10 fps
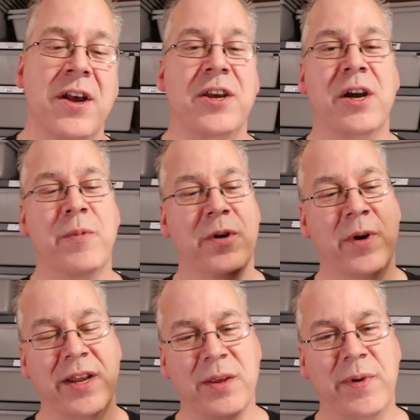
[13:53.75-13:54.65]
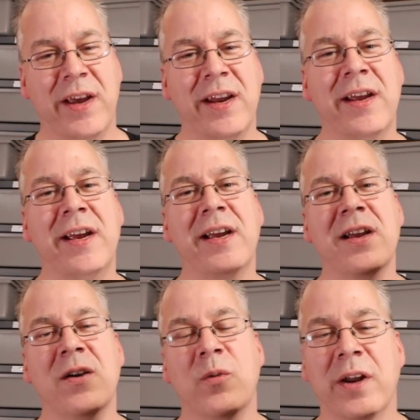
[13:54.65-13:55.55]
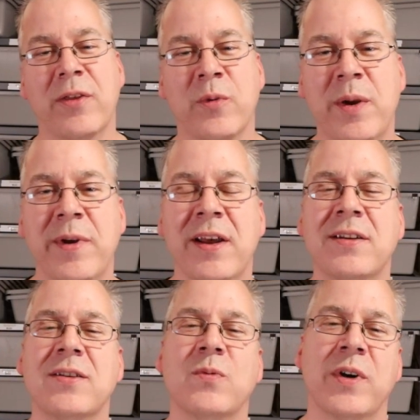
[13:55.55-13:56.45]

you can put one at the beginning, one at 3 minutes,